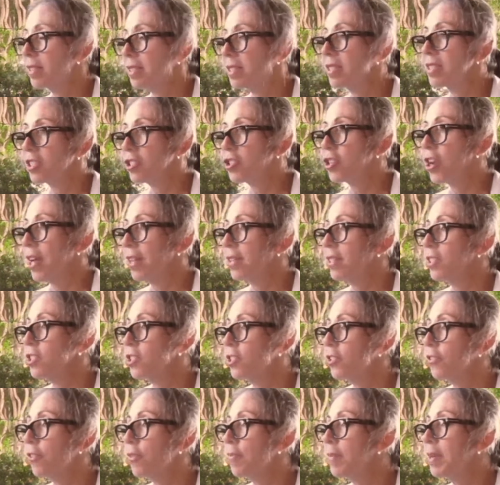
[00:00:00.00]
the
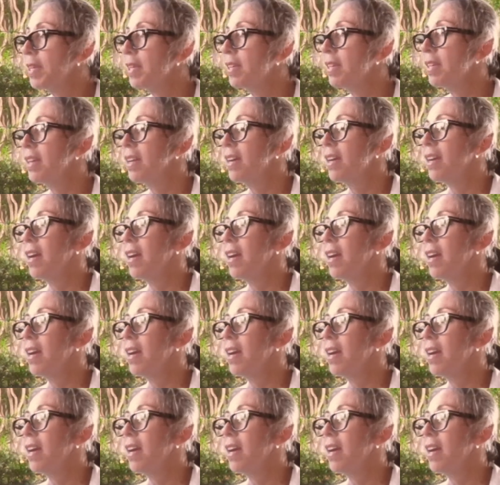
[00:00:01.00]
challenge for me.